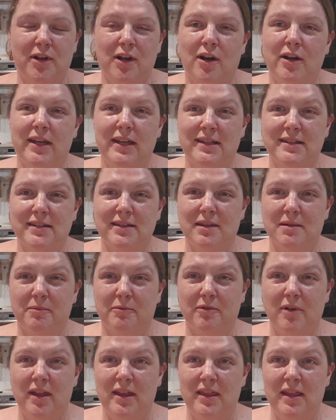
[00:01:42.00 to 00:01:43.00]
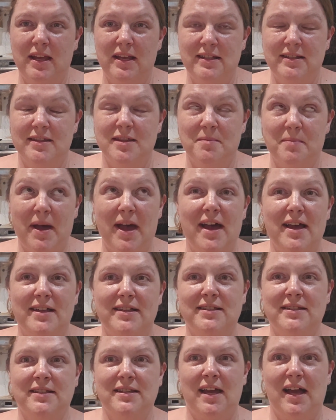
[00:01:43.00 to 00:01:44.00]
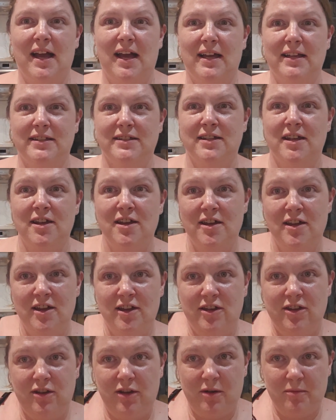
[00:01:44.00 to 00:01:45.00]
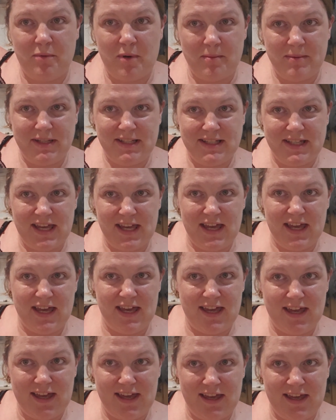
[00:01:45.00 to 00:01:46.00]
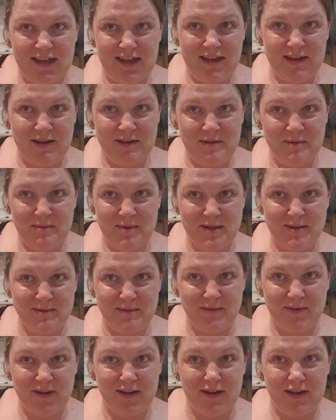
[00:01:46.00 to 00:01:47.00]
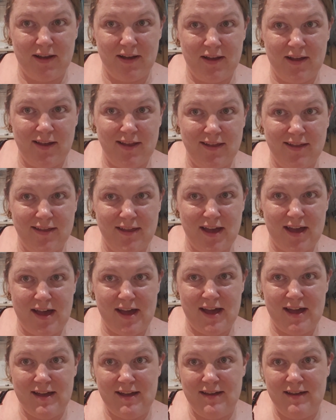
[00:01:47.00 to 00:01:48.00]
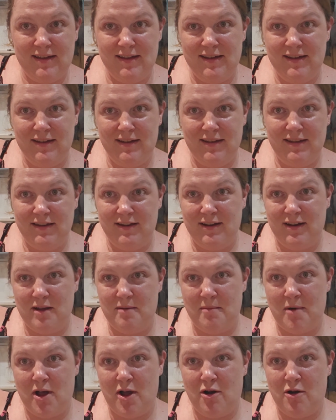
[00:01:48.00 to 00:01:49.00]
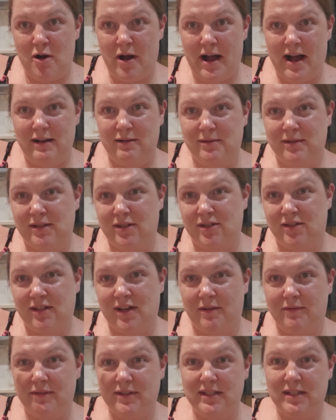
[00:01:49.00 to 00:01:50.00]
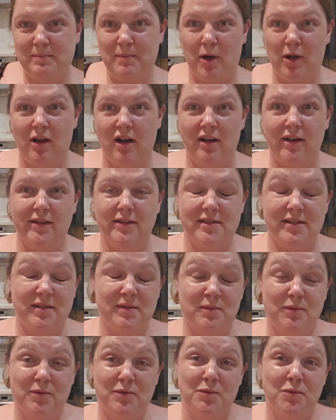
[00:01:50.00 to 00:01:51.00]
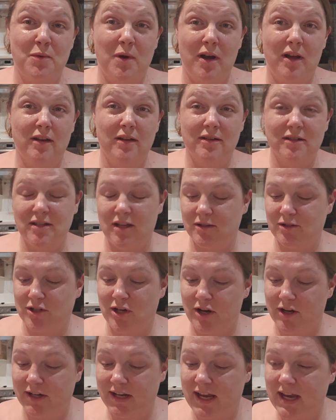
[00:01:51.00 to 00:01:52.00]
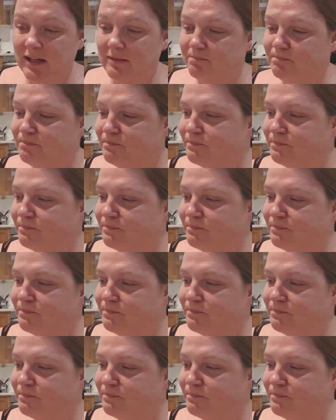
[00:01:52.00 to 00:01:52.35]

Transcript: light isn't the best, and you can probably see, where's my finger, there, like my whole house just covered in spotlights, which is why I look so shiny.